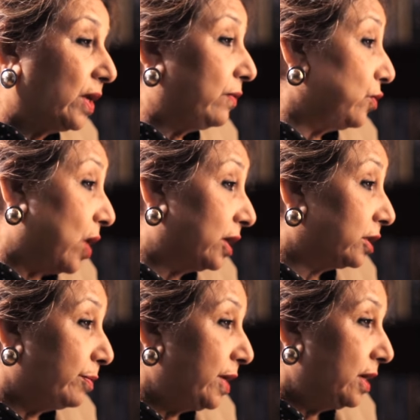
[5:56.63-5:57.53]
If you
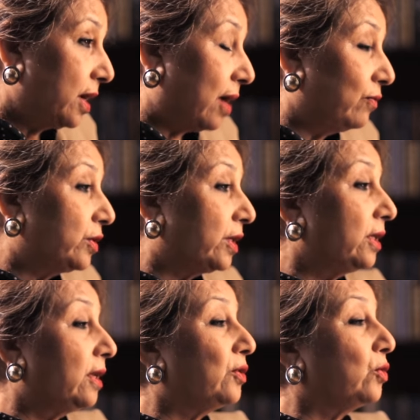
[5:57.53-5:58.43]
ask me, I would
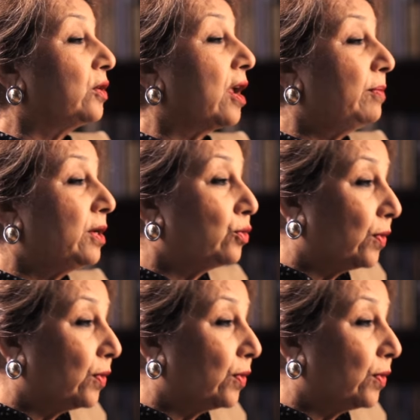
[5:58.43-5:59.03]
say that it should have been